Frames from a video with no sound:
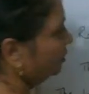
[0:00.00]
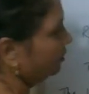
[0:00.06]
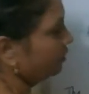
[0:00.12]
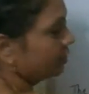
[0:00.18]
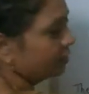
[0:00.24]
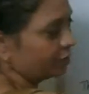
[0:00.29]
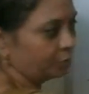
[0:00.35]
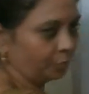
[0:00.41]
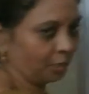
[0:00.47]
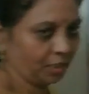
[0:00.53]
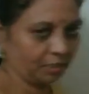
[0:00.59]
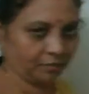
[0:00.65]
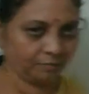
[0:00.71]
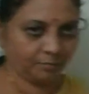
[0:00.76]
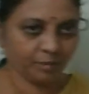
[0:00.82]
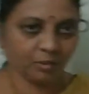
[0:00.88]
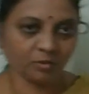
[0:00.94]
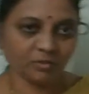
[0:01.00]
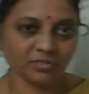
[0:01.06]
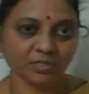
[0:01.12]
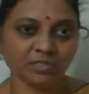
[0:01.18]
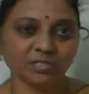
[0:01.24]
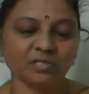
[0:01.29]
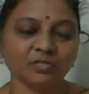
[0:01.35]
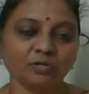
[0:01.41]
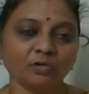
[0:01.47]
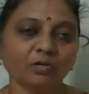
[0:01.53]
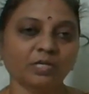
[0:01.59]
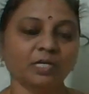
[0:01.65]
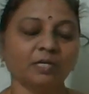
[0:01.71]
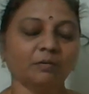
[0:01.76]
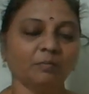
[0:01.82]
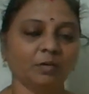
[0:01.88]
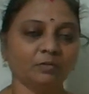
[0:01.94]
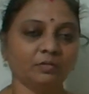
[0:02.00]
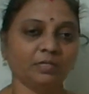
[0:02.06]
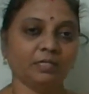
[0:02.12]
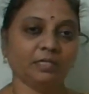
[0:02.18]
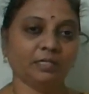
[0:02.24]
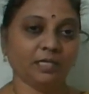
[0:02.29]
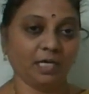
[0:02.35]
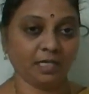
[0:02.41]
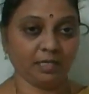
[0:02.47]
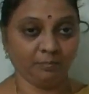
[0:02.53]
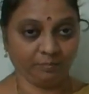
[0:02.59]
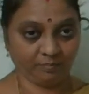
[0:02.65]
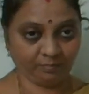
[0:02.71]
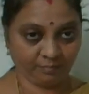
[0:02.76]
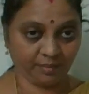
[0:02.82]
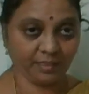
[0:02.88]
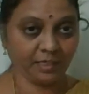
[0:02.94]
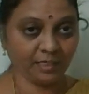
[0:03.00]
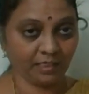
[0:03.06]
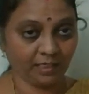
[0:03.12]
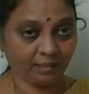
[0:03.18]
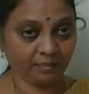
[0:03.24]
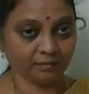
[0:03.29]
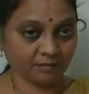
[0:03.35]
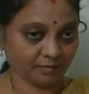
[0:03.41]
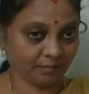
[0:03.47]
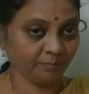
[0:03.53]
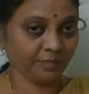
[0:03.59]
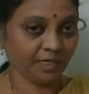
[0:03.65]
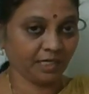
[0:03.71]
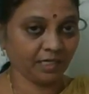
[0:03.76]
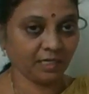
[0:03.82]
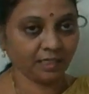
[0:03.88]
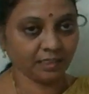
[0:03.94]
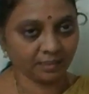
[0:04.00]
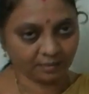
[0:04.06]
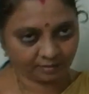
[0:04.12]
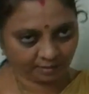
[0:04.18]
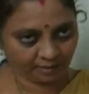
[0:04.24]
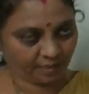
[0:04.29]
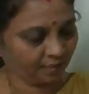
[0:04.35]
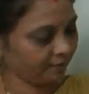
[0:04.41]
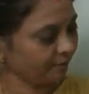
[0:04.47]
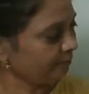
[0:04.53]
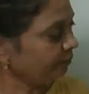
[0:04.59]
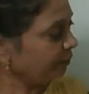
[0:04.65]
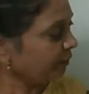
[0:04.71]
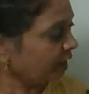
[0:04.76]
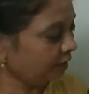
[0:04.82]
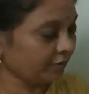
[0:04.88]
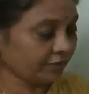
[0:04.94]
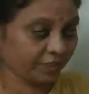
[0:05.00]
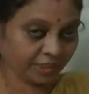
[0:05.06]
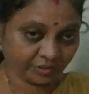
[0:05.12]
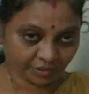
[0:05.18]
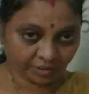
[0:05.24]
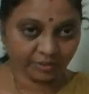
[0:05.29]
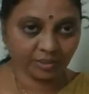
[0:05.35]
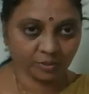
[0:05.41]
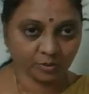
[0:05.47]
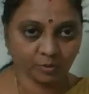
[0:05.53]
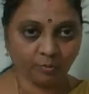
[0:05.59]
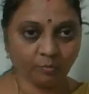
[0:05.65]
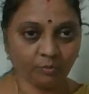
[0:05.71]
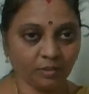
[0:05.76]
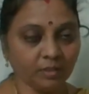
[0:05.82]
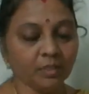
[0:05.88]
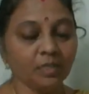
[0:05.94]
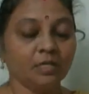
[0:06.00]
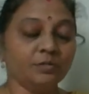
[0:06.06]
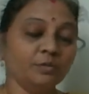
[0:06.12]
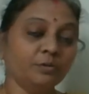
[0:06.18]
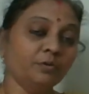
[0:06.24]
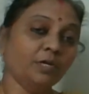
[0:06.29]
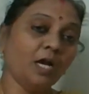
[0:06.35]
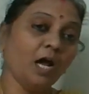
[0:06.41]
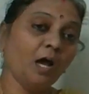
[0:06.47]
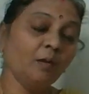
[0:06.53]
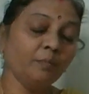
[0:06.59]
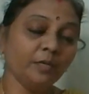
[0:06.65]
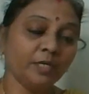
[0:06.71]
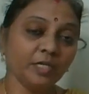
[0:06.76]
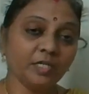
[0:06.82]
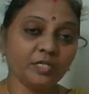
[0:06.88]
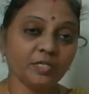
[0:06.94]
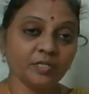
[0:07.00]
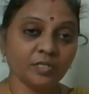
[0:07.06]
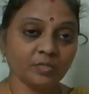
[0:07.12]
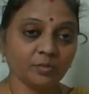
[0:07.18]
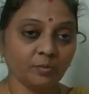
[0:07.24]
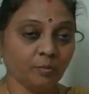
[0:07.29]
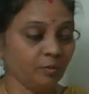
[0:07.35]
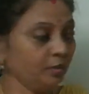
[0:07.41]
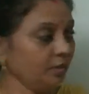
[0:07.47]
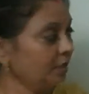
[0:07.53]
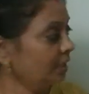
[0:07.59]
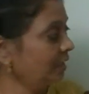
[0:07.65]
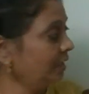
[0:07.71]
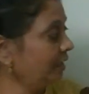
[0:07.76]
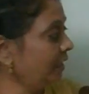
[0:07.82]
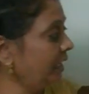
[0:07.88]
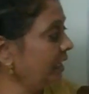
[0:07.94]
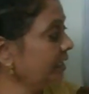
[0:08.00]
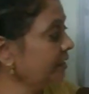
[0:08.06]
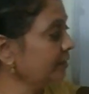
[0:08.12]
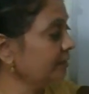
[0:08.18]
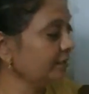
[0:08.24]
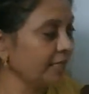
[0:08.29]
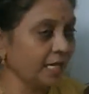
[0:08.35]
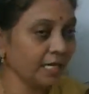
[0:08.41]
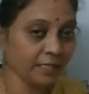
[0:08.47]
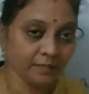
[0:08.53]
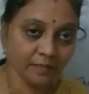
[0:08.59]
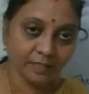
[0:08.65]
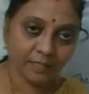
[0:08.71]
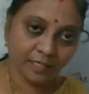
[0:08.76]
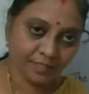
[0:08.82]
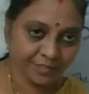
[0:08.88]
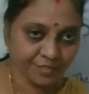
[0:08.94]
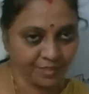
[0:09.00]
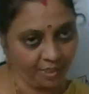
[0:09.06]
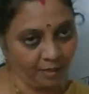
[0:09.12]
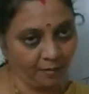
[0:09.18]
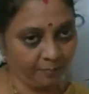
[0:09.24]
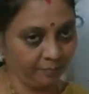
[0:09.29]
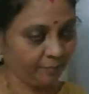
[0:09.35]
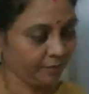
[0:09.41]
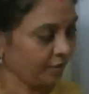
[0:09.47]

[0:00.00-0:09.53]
first one because it is talking about time, delay. Some delay is there for reaching the school. So Ram reached the school later than Sham.